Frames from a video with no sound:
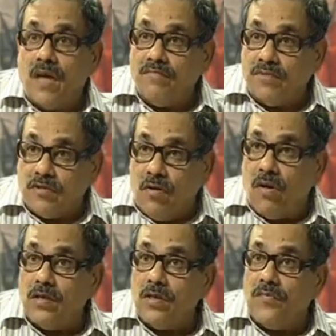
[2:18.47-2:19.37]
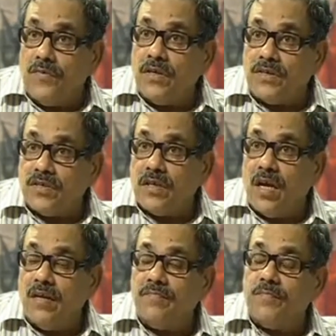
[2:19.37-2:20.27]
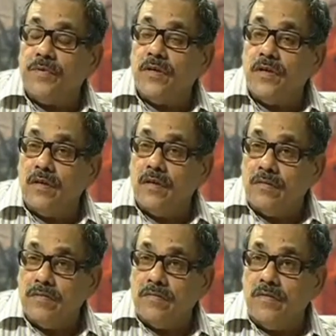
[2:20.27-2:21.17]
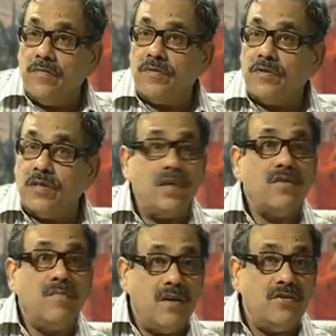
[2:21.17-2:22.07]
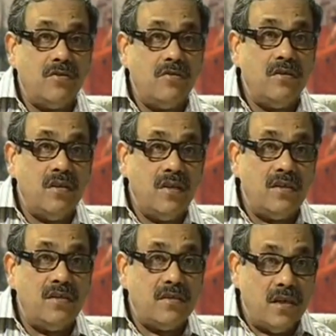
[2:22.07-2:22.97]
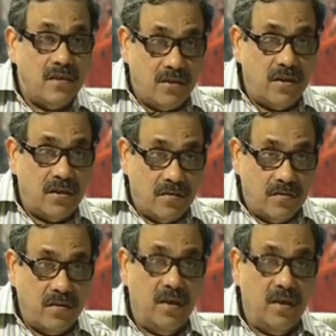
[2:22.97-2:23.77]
some scholars often describe the state of Mysore in the 18th century,